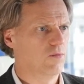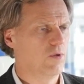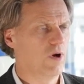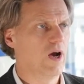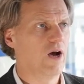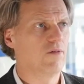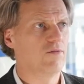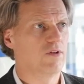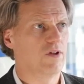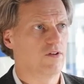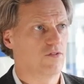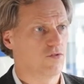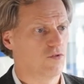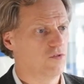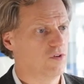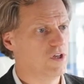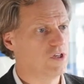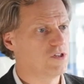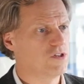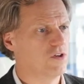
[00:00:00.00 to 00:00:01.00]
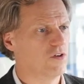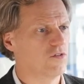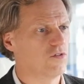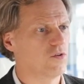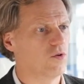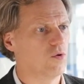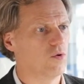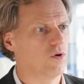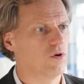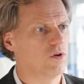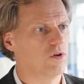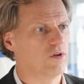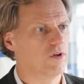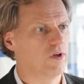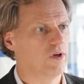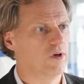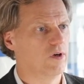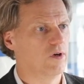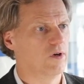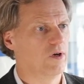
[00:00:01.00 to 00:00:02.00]
we have these conditions called
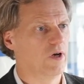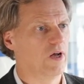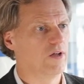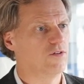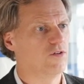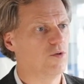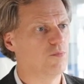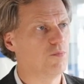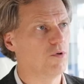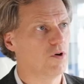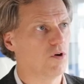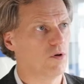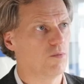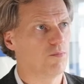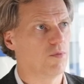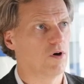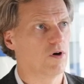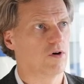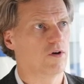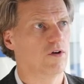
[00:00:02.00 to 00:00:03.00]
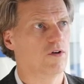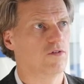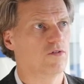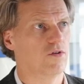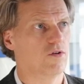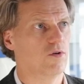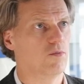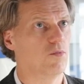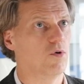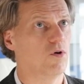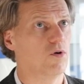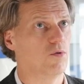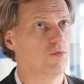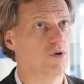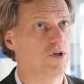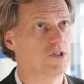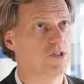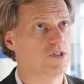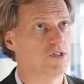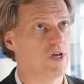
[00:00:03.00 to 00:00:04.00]
atypical Parkinson, among
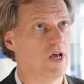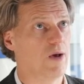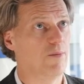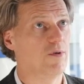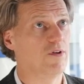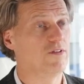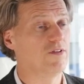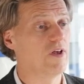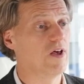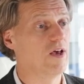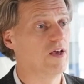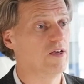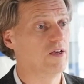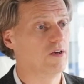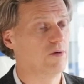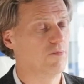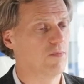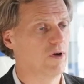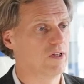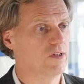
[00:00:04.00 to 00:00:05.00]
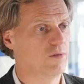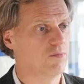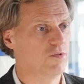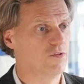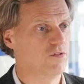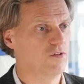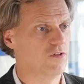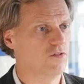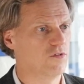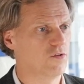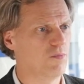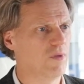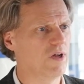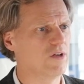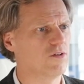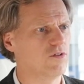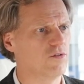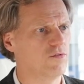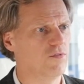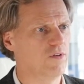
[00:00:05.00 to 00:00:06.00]
which MSA, multiple system
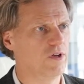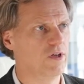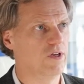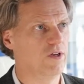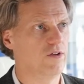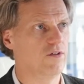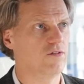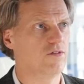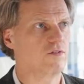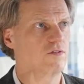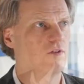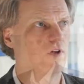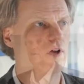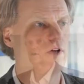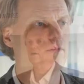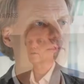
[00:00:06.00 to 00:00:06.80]
atrophy, is